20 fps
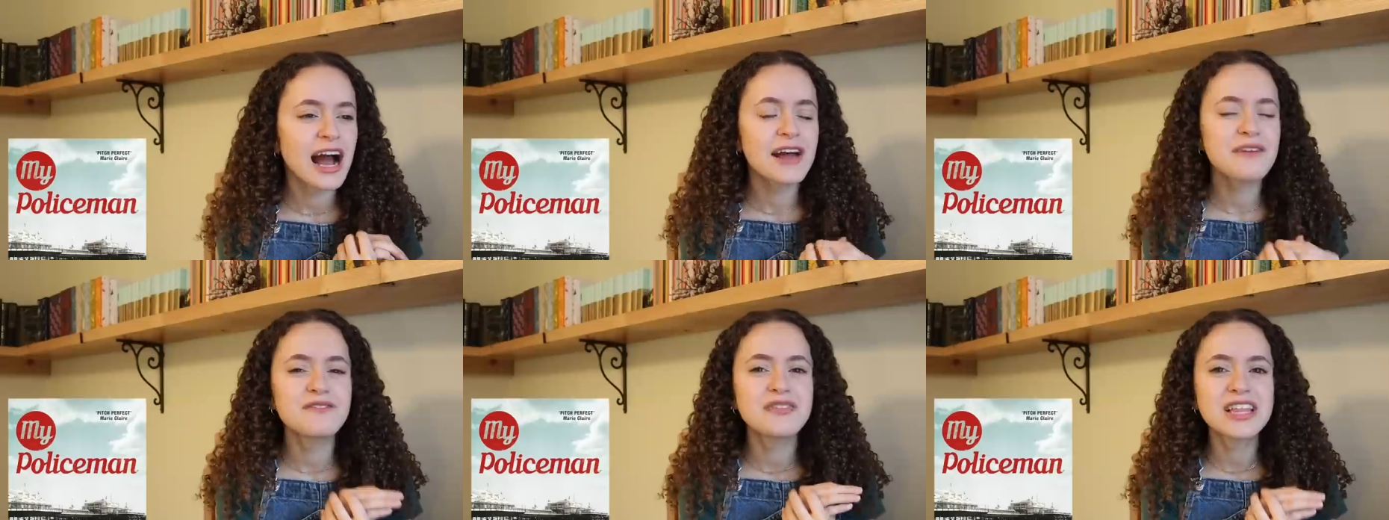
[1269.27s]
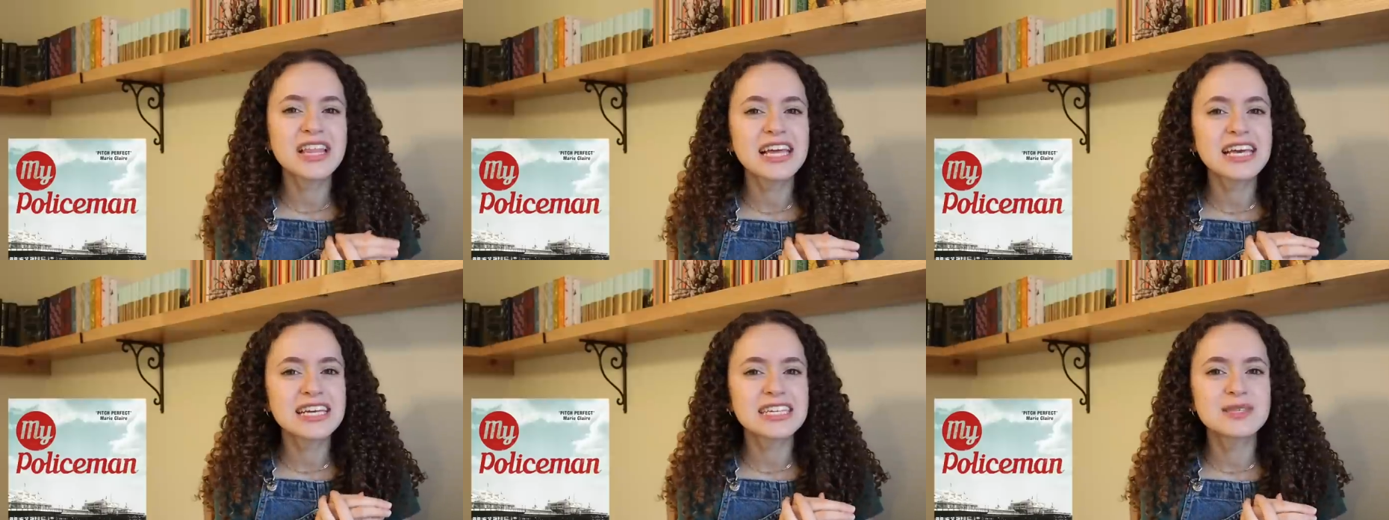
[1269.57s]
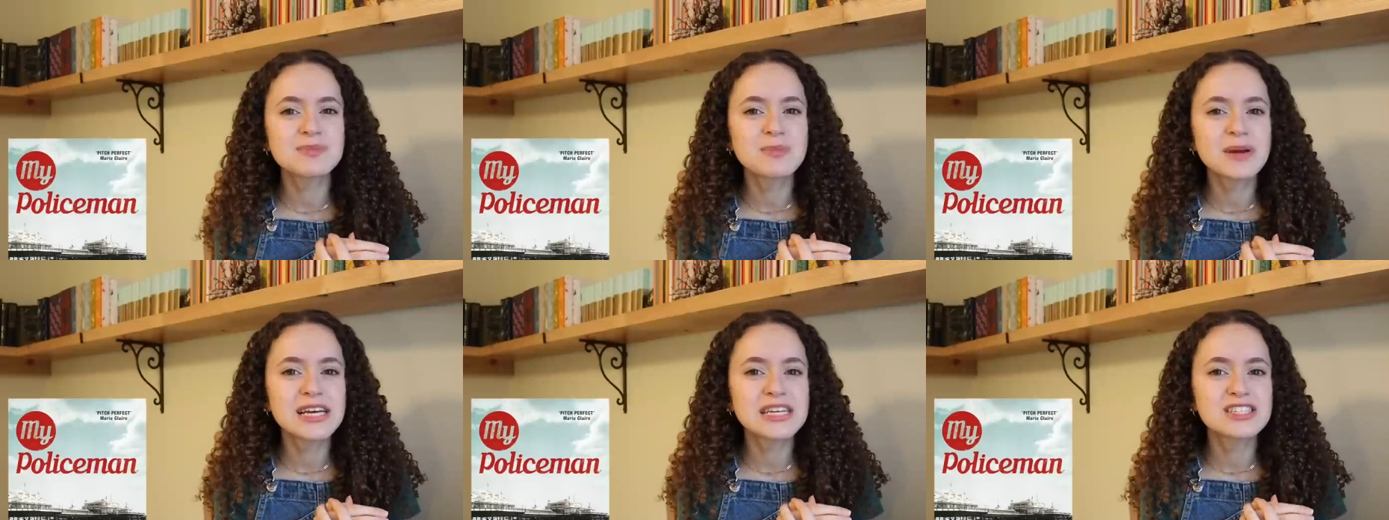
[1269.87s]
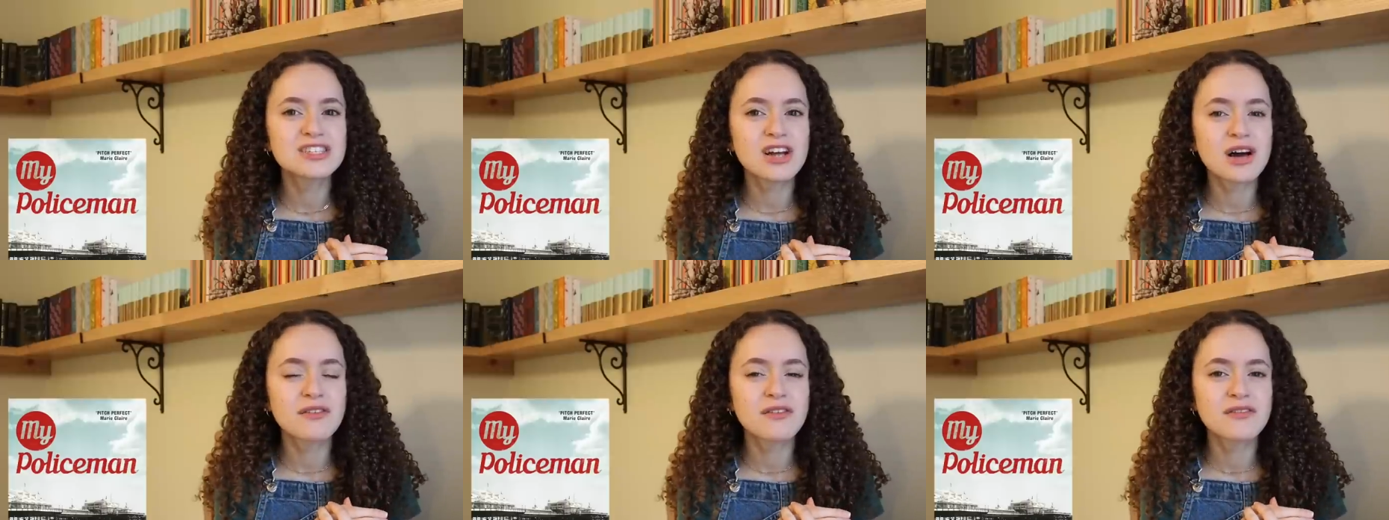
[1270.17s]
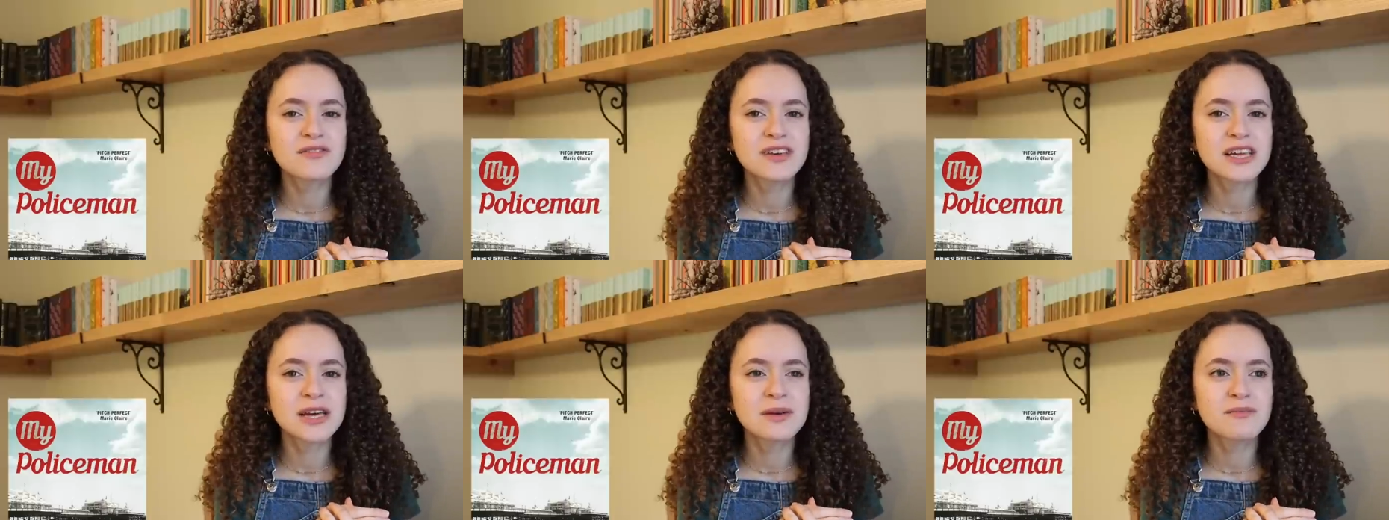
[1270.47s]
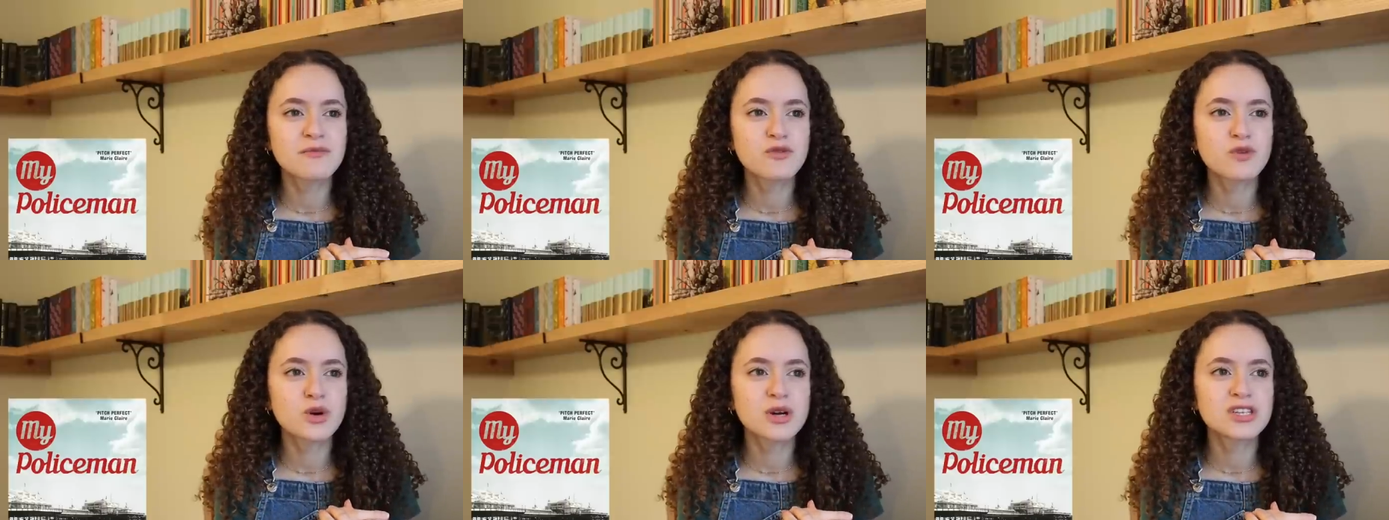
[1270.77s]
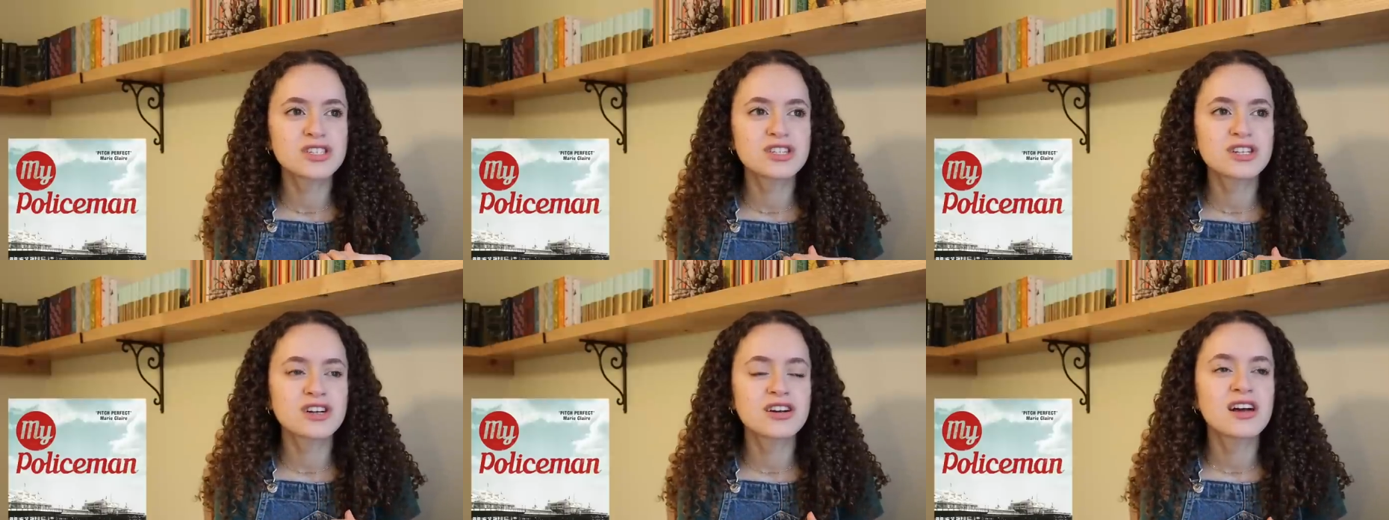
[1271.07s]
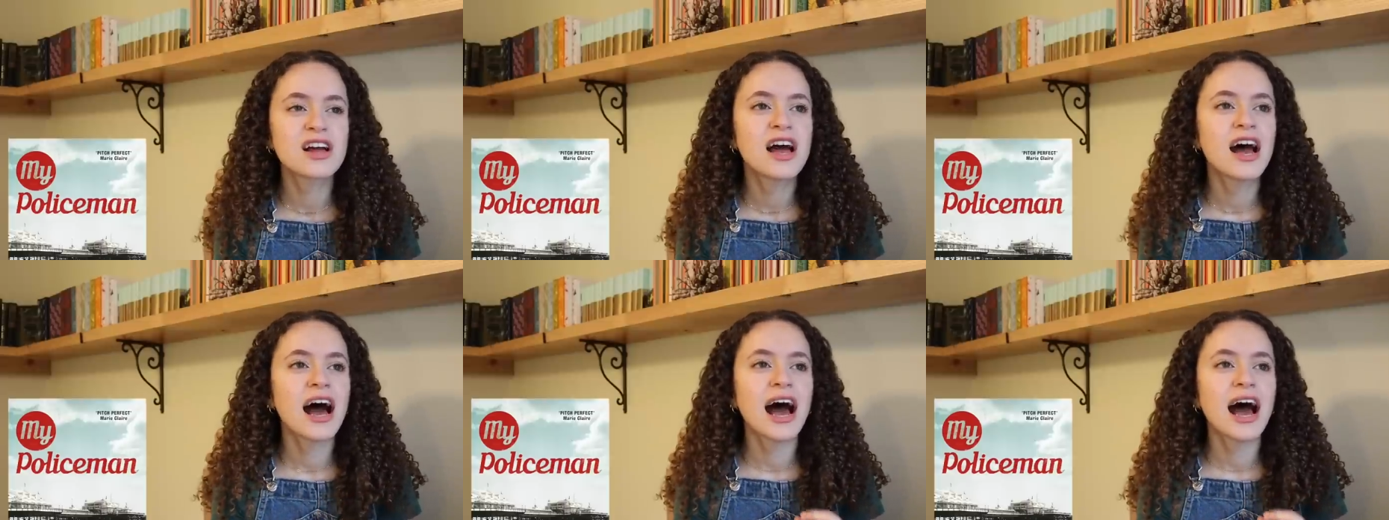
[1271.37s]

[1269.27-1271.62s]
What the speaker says: I feel like it's based off of E.M. Forster.